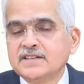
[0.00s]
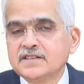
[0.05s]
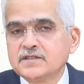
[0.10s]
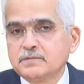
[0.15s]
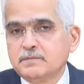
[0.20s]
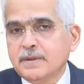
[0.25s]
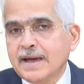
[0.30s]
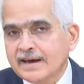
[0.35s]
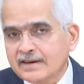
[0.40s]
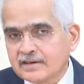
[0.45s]
it
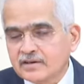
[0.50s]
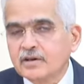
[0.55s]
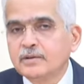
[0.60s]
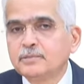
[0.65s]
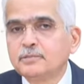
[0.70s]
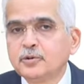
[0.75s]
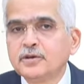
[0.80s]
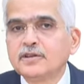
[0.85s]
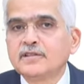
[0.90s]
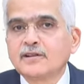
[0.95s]
is backed
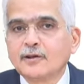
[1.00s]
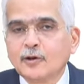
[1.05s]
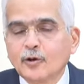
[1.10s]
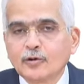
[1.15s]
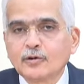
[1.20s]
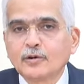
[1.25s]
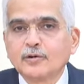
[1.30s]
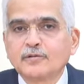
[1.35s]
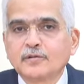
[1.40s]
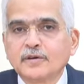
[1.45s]
up with
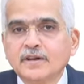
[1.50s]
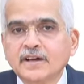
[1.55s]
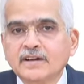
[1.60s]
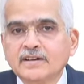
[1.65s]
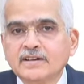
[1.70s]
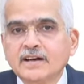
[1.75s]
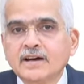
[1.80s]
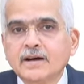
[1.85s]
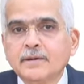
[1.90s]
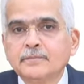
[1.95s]
lot of
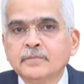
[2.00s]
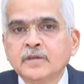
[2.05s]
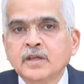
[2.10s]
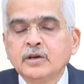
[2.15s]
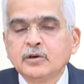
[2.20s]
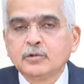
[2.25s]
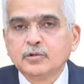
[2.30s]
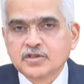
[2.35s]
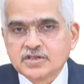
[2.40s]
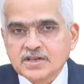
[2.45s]
data
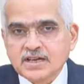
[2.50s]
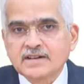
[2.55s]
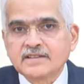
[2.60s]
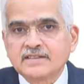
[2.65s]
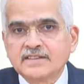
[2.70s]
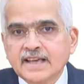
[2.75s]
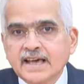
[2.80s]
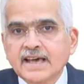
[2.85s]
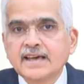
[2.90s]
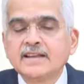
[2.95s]
which
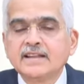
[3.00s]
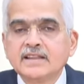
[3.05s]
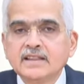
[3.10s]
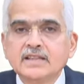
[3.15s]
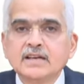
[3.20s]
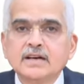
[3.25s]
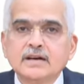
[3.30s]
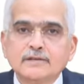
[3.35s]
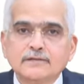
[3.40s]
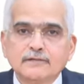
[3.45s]
are there
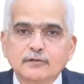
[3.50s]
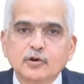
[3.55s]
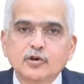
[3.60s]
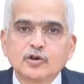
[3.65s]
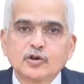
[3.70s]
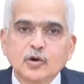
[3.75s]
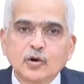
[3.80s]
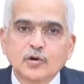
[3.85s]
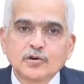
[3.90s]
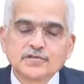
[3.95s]
in the
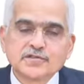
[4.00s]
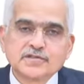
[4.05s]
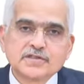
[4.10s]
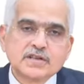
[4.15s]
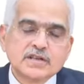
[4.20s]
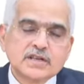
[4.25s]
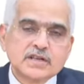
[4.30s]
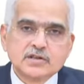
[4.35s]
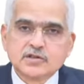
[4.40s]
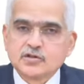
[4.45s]

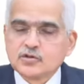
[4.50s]
footnotes.